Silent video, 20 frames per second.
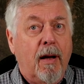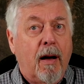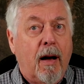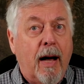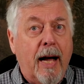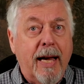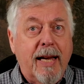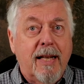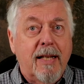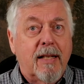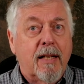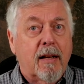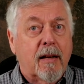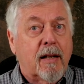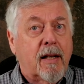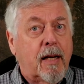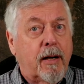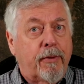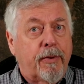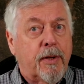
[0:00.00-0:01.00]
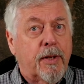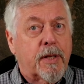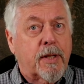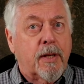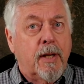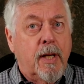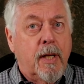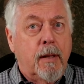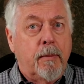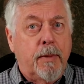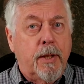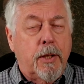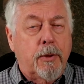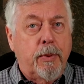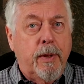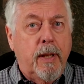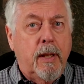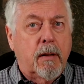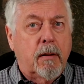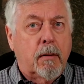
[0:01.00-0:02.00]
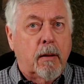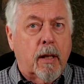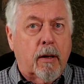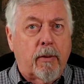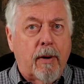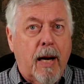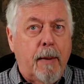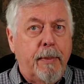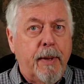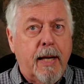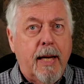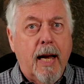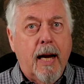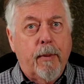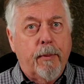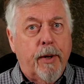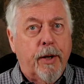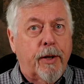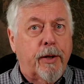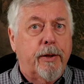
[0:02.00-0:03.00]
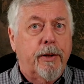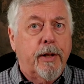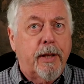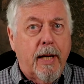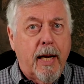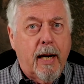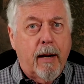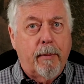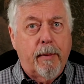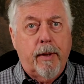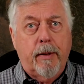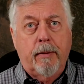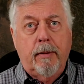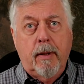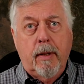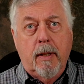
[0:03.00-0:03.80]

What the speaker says: I can tell the difference between a crappy camera and a good camera.